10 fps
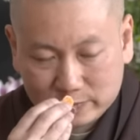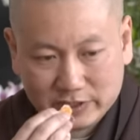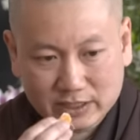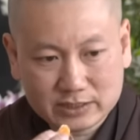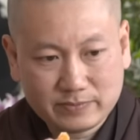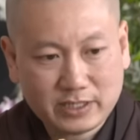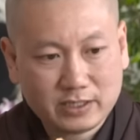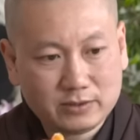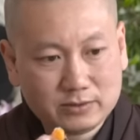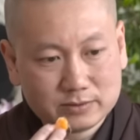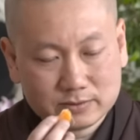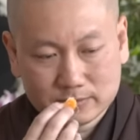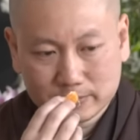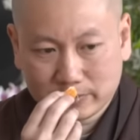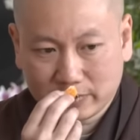with the smell,
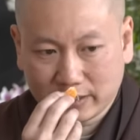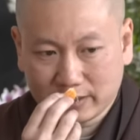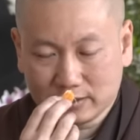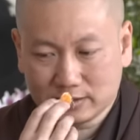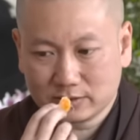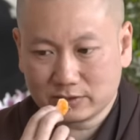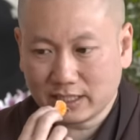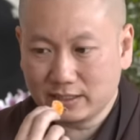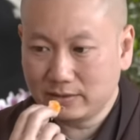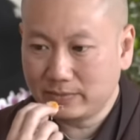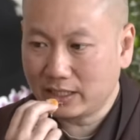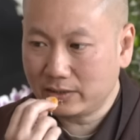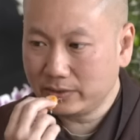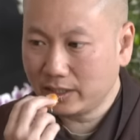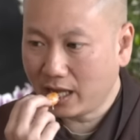fragrance, try in your mouth.